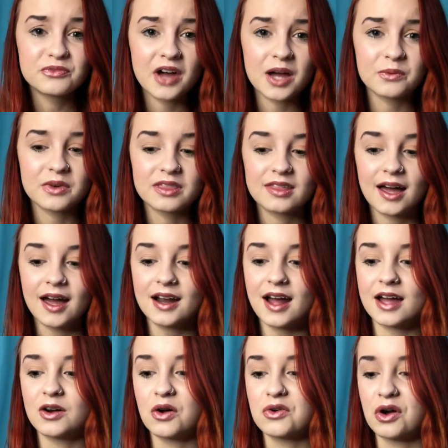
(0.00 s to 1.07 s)
fine with that.
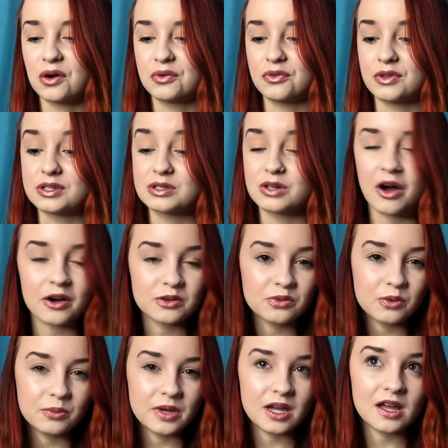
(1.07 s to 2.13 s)
I don't know if the songs
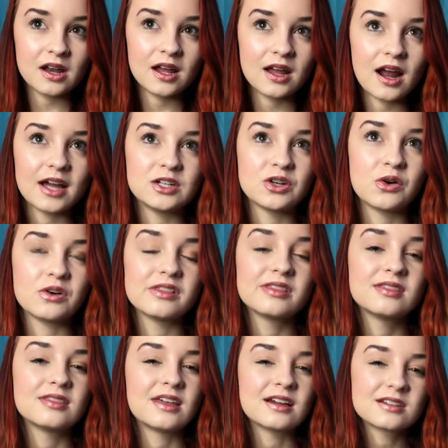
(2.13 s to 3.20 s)
will be in it. I don't
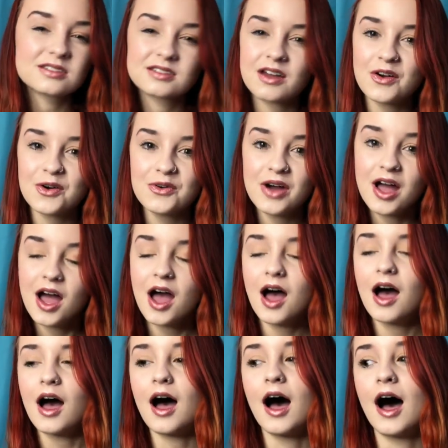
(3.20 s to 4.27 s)
think so.
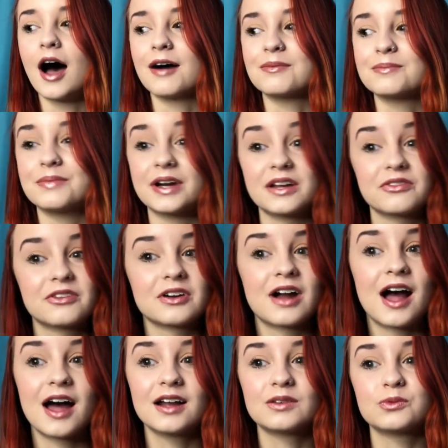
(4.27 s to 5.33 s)
But if they're
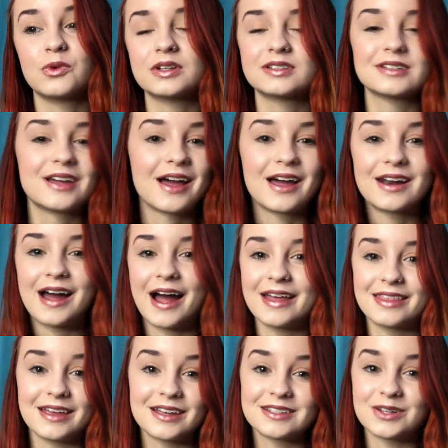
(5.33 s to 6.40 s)
not, once again, I
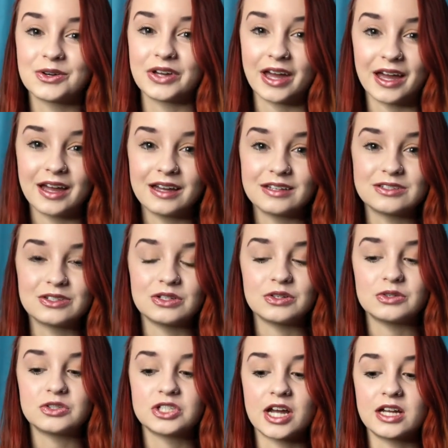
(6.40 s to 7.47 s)
think it's okay
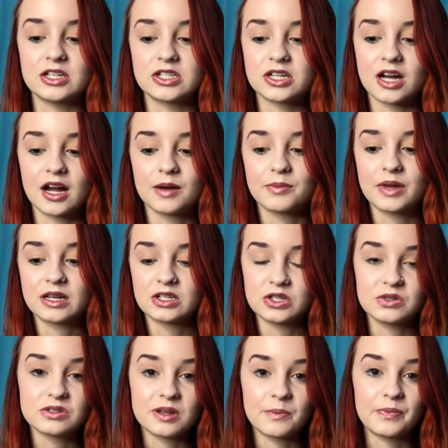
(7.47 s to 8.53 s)
to change it up and
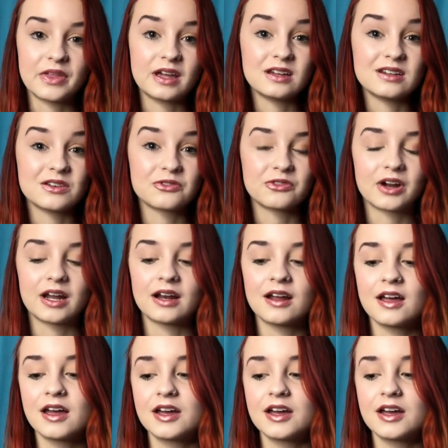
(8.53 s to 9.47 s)
do something different.